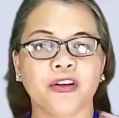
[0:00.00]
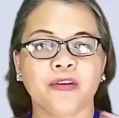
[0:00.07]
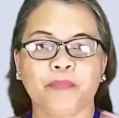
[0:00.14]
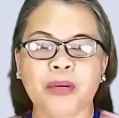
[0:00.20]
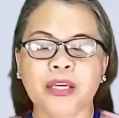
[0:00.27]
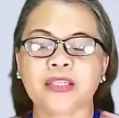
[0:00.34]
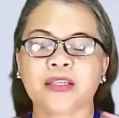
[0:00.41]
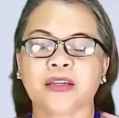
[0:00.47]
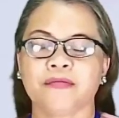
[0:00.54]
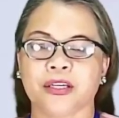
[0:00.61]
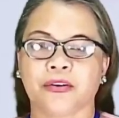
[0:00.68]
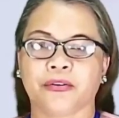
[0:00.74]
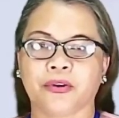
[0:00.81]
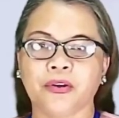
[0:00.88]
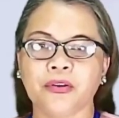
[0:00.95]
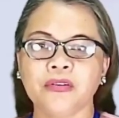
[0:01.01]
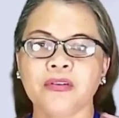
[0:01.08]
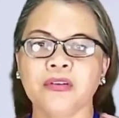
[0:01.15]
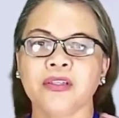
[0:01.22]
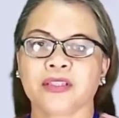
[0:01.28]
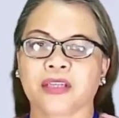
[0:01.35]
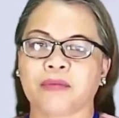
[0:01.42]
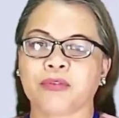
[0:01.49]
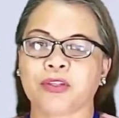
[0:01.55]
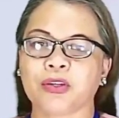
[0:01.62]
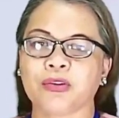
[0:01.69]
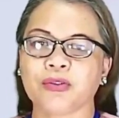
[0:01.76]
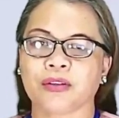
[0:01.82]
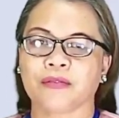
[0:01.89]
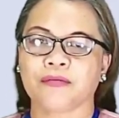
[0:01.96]
p sub 0 times q
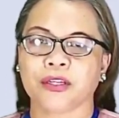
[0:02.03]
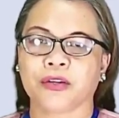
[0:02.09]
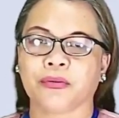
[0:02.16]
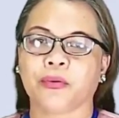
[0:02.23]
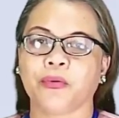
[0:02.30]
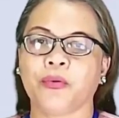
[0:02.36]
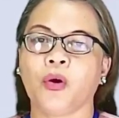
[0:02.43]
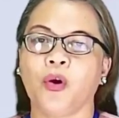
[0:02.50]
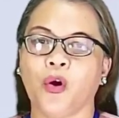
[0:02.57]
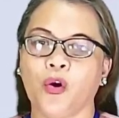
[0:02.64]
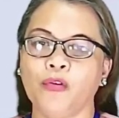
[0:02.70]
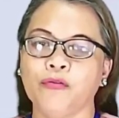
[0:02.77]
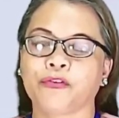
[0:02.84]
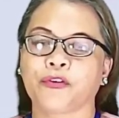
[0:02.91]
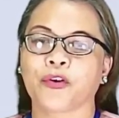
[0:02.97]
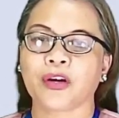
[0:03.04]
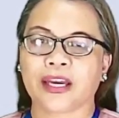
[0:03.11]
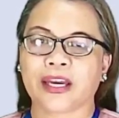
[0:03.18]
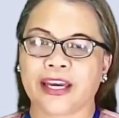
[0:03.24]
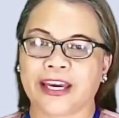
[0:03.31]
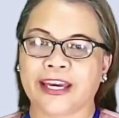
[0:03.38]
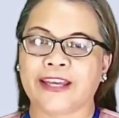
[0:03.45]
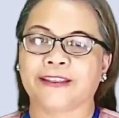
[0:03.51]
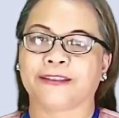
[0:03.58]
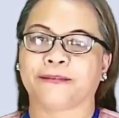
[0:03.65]
sub 0 over n.